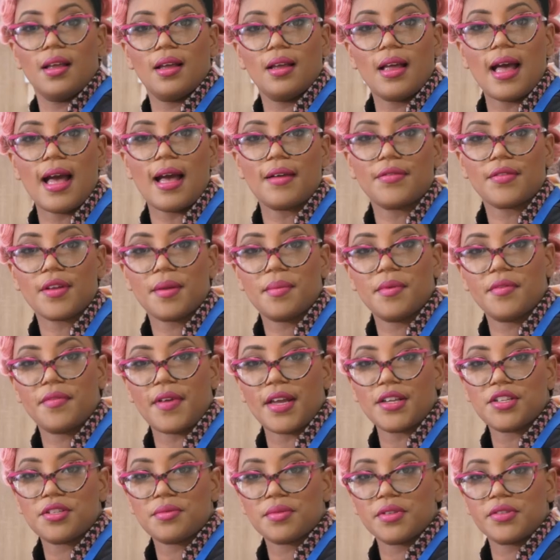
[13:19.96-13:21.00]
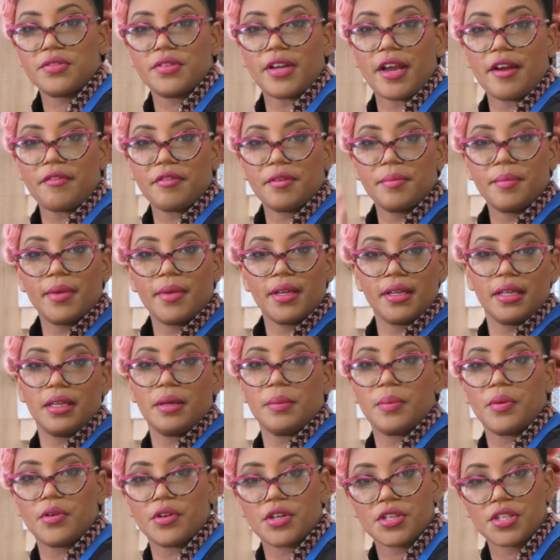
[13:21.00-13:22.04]
half cup of vegetables for everybody, a
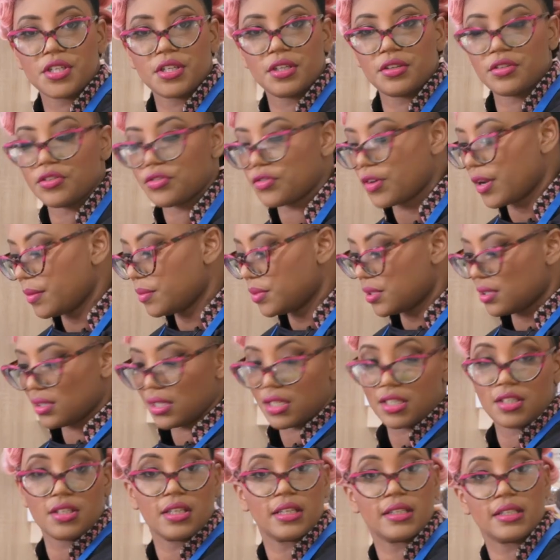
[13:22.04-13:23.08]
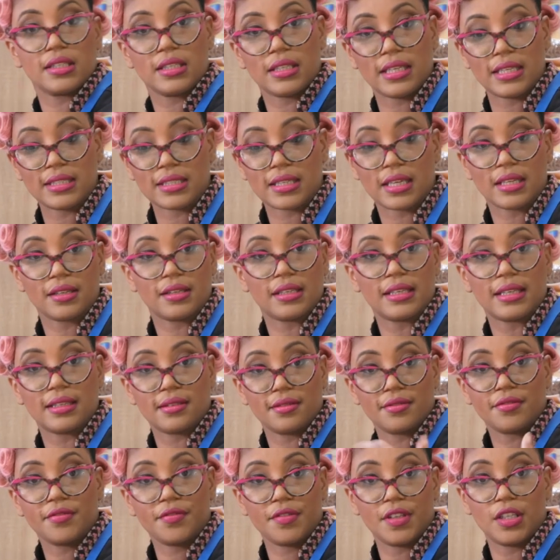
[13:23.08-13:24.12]
portion of shrimp. So this can
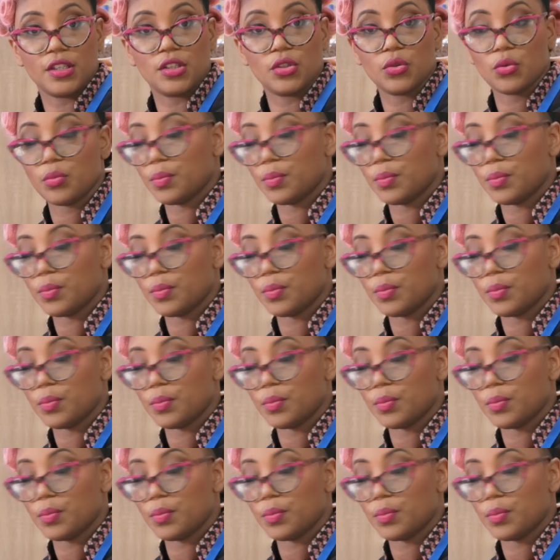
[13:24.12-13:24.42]
feed 2